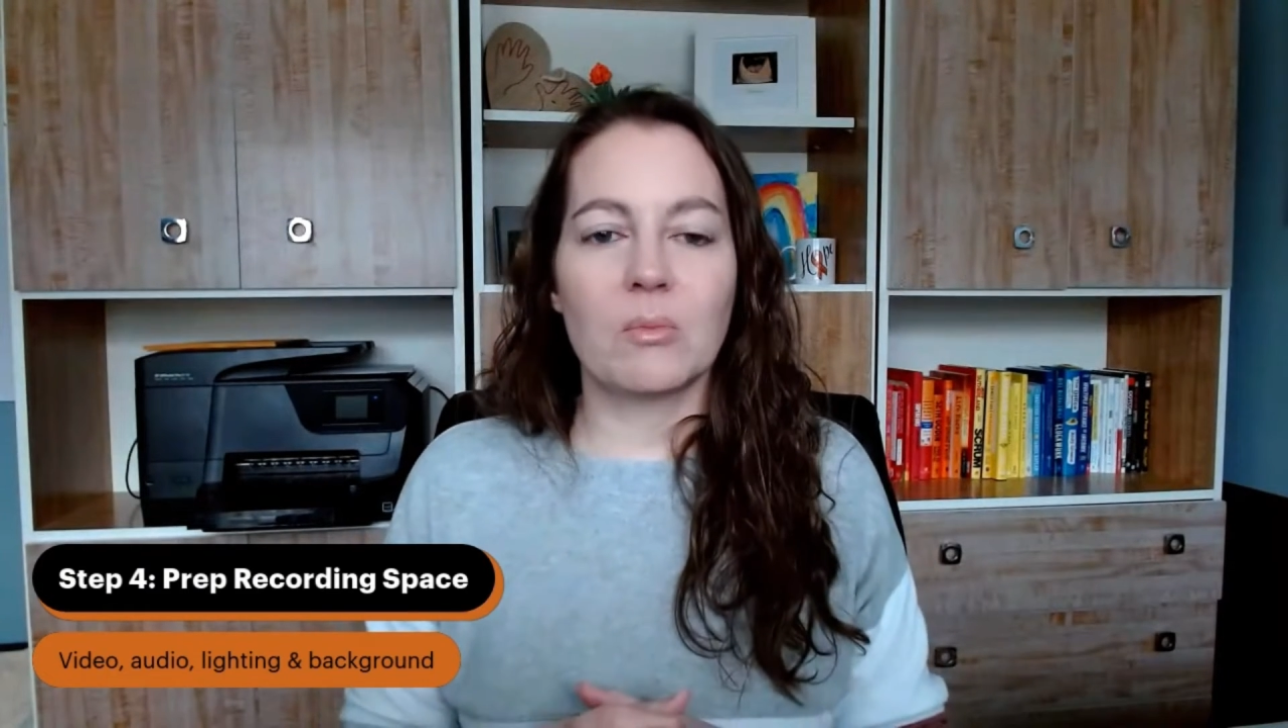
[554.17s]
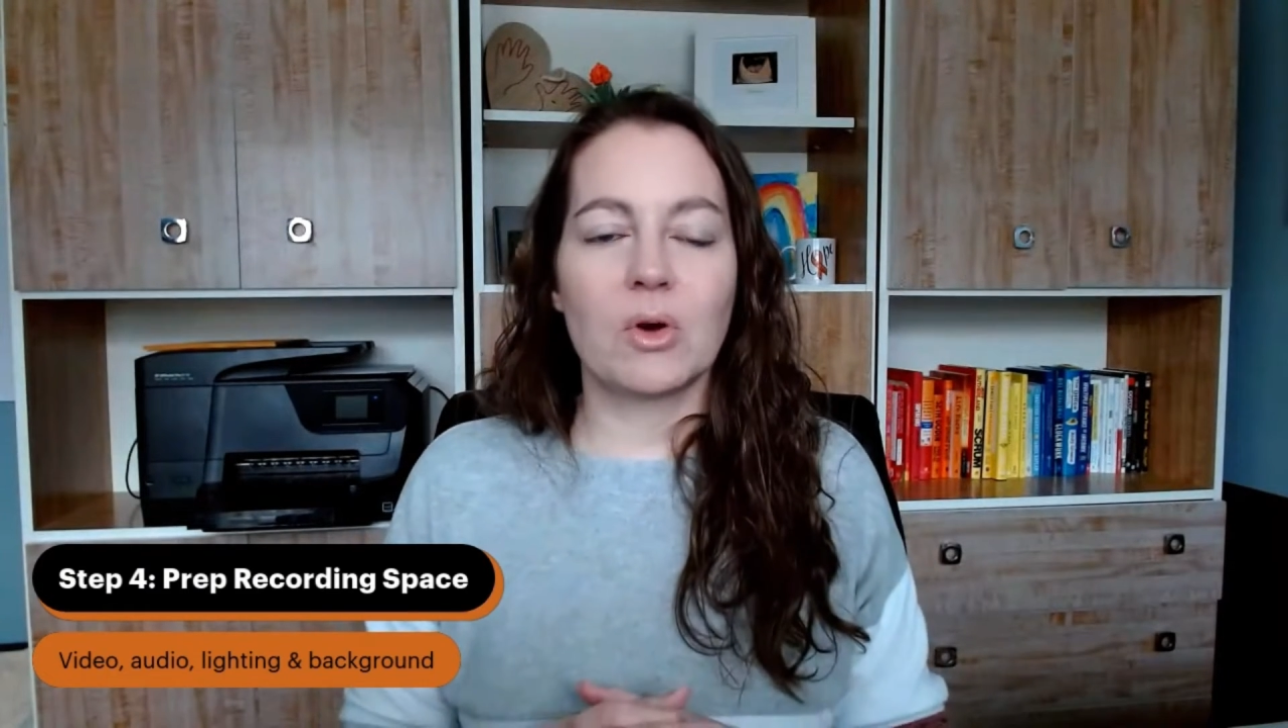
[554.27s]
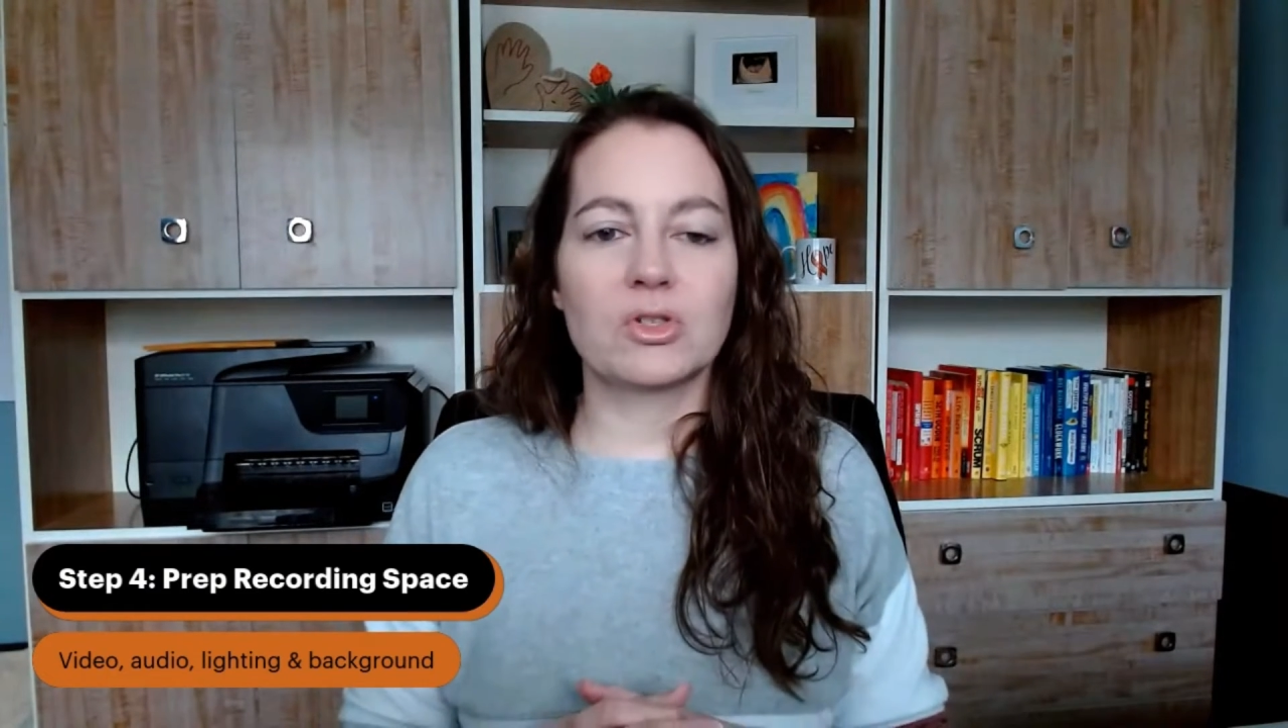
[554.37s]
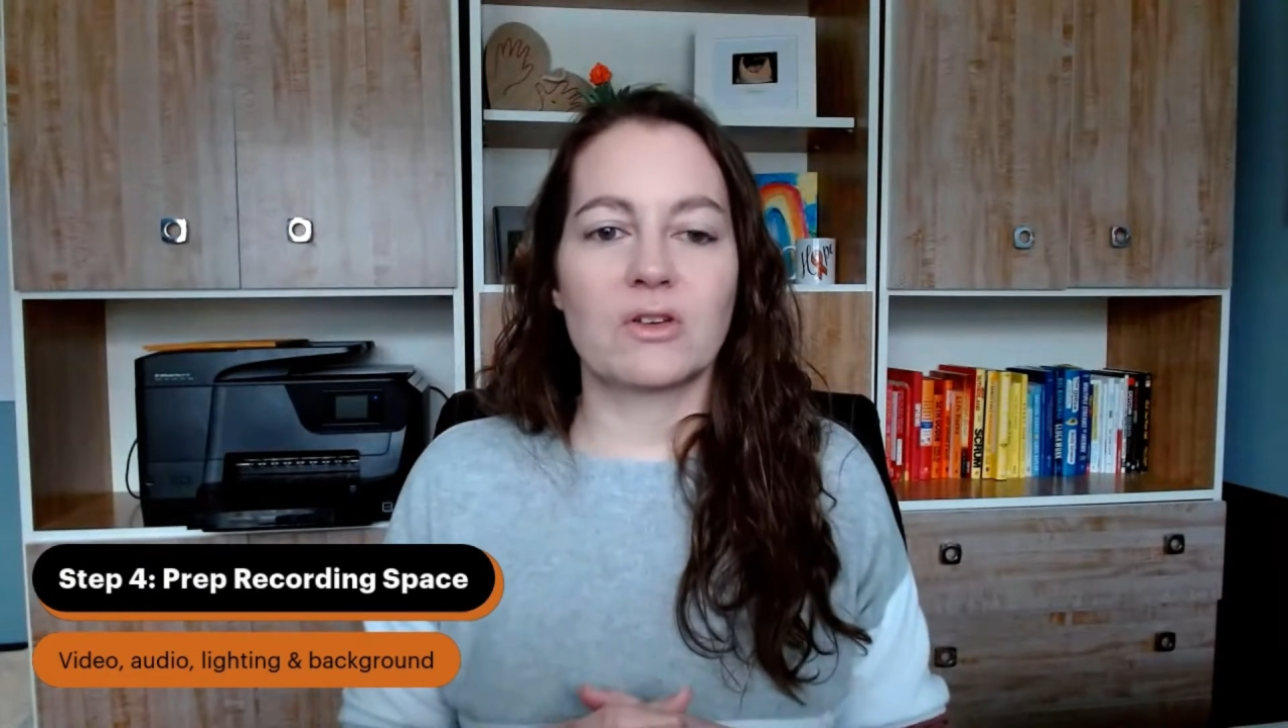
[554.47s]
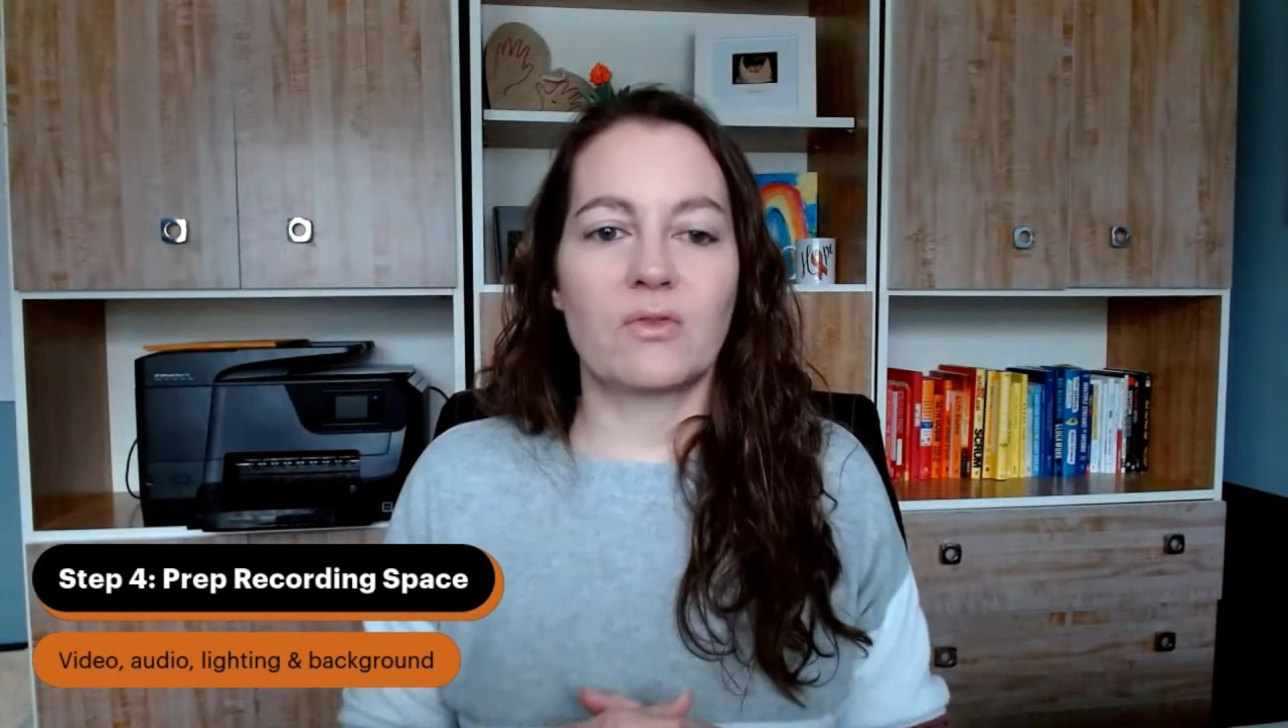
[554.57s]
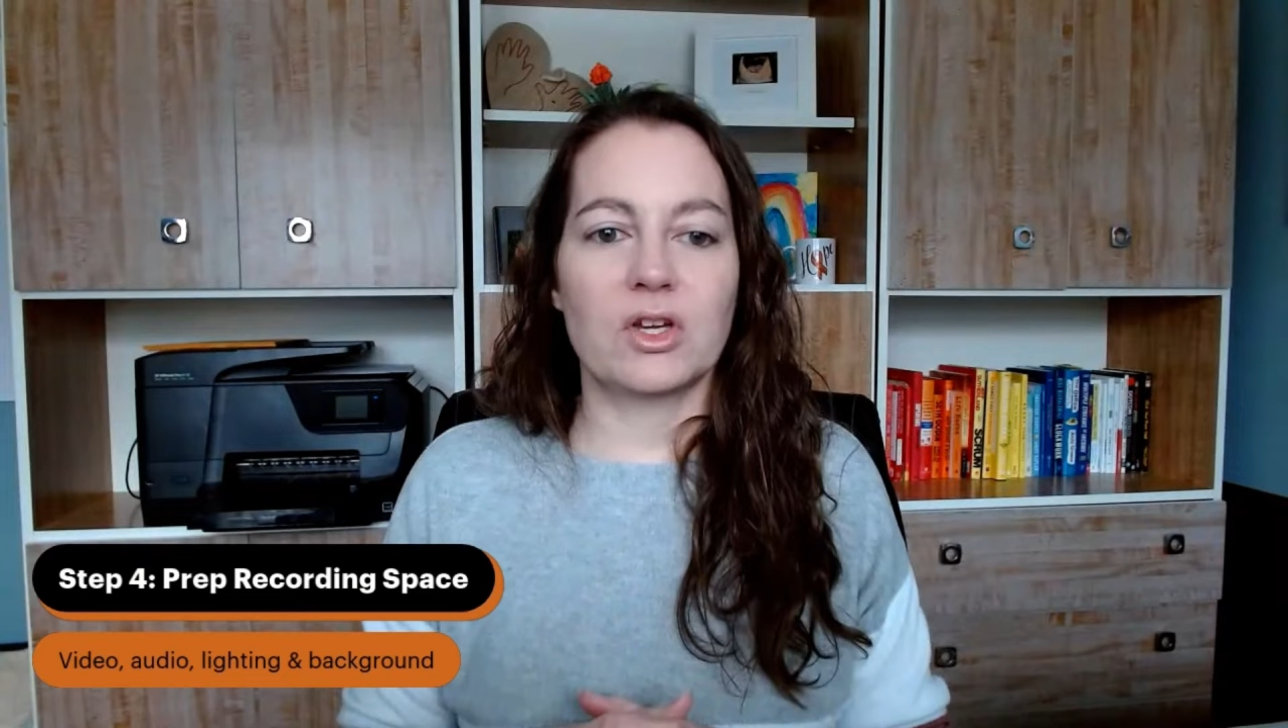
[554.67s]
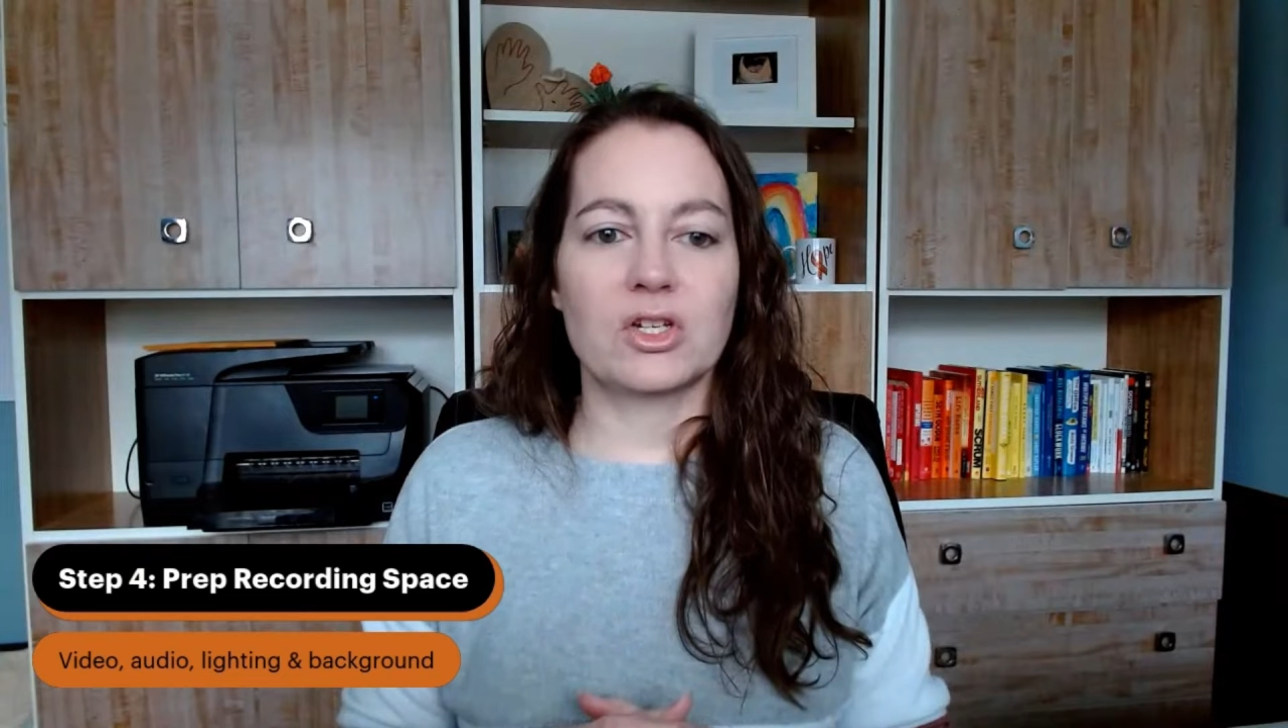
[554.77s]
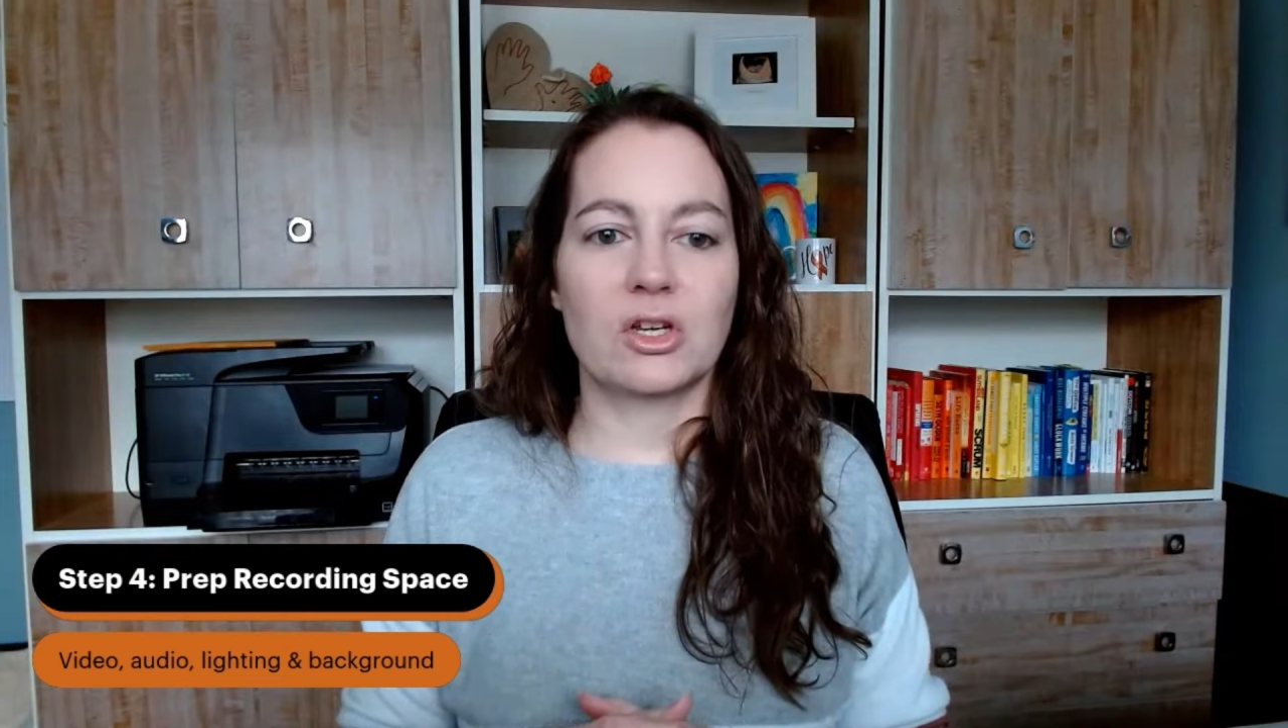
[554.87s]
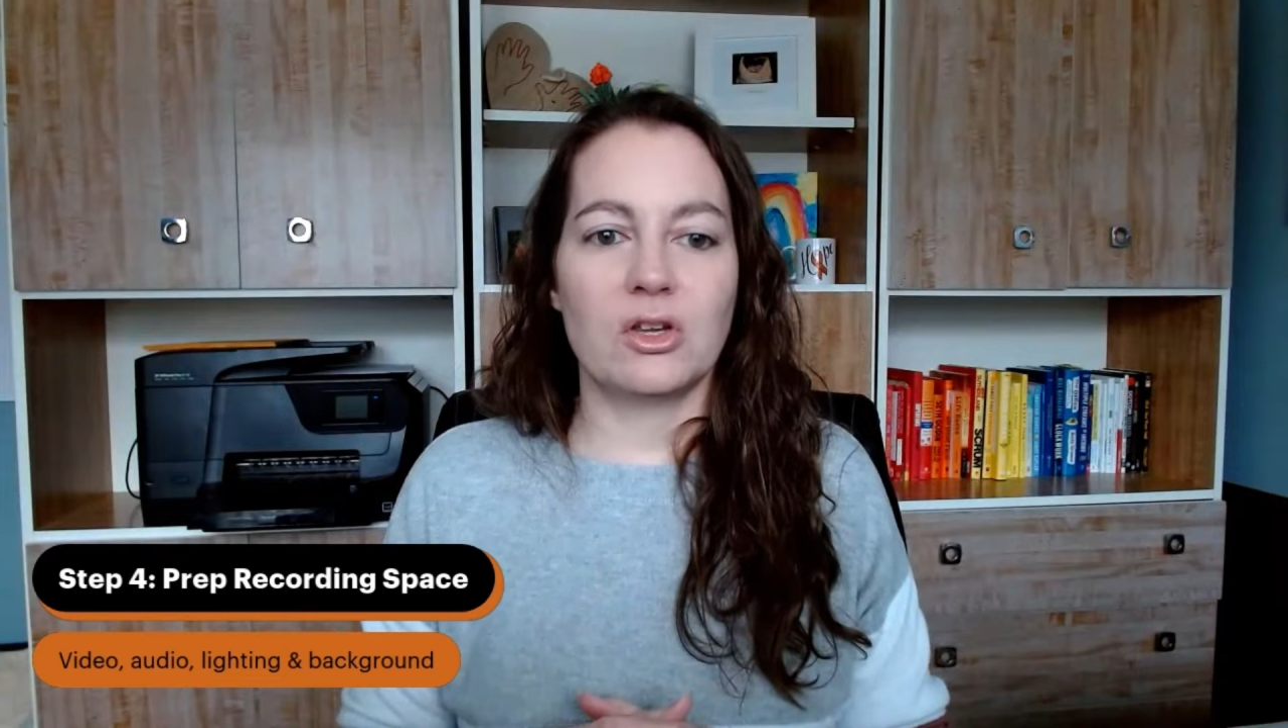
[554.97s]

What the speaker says: most efficient